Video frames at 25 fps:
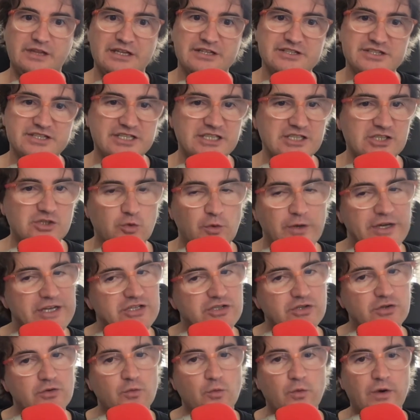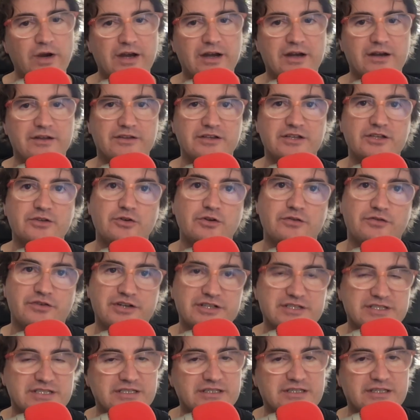situation where the
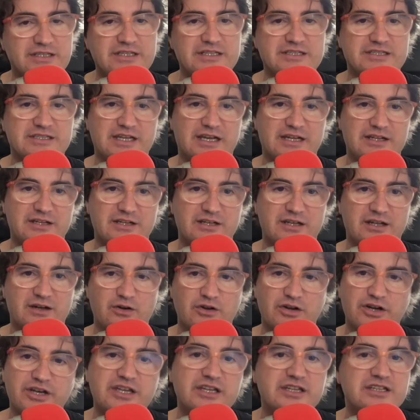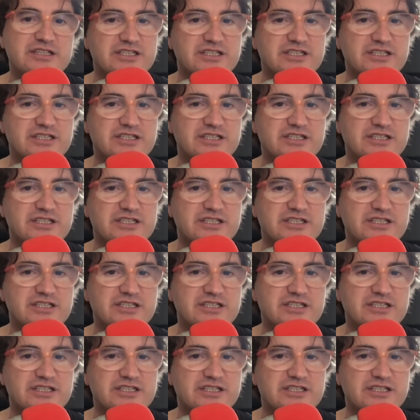universities and learning